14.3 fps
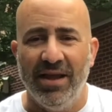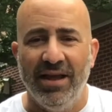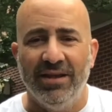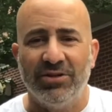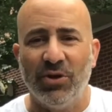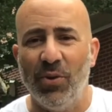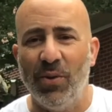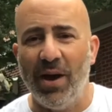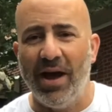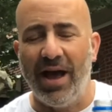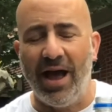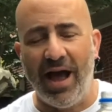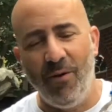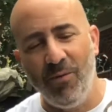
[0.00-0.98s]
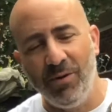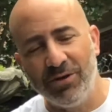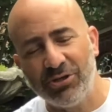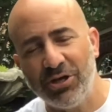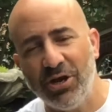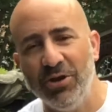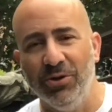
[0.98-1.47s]
So I want to
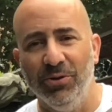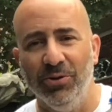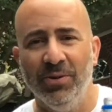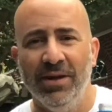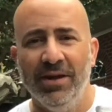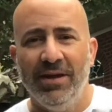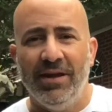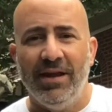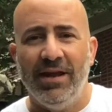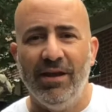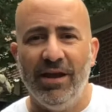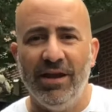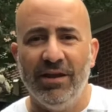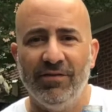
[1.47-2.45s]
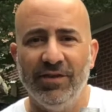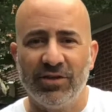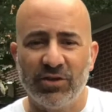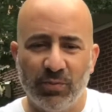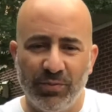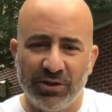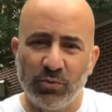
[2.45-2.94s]
show you,
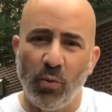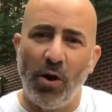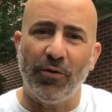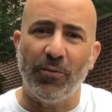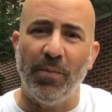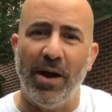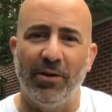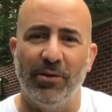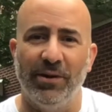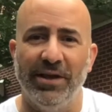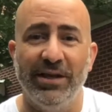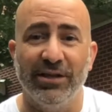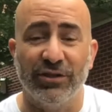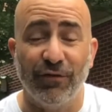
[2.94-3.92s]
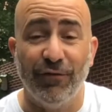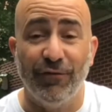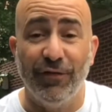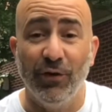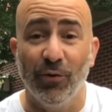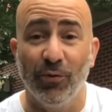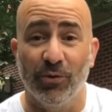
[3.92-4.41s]
this water bottle, it is
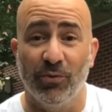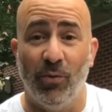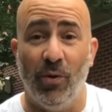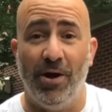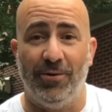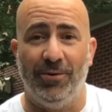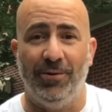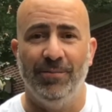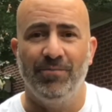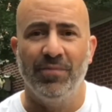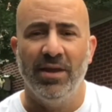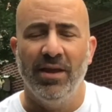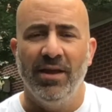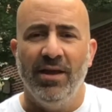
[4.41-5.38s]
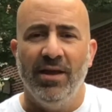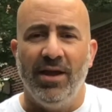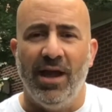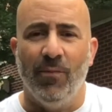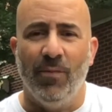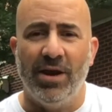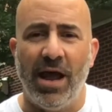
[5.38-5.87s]
filled with water.
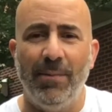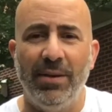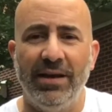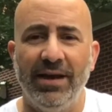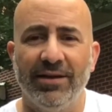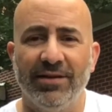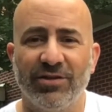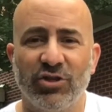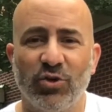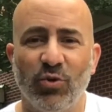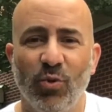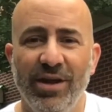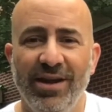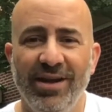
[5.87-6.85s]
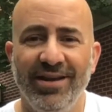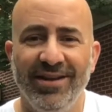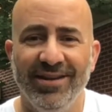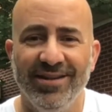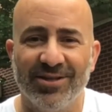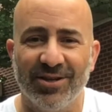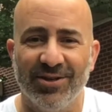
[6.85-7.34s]
And when I begin to
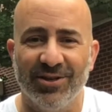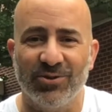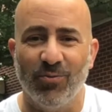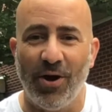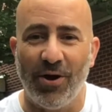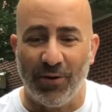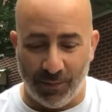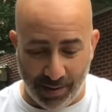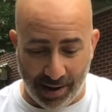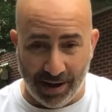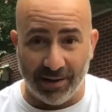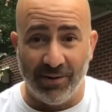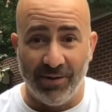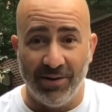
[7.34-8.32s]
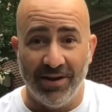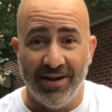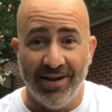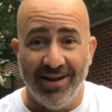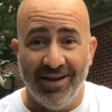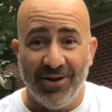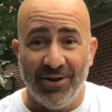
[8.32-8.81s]
squeeze this water bottle,
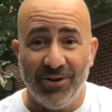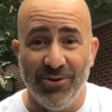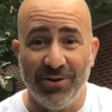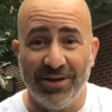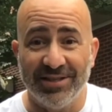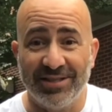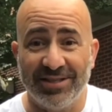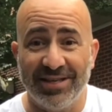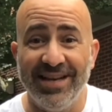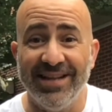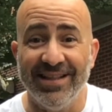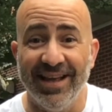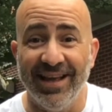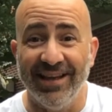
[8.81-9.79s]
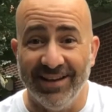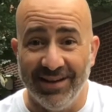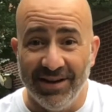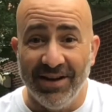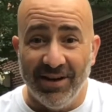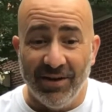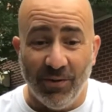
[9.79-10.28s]
you can see that
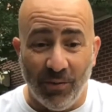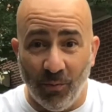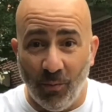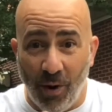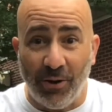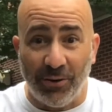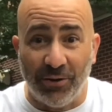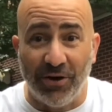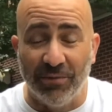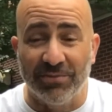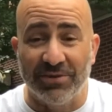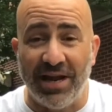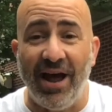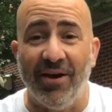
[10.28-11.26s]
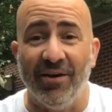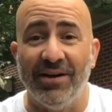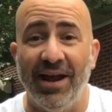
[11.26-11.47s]
water comes out.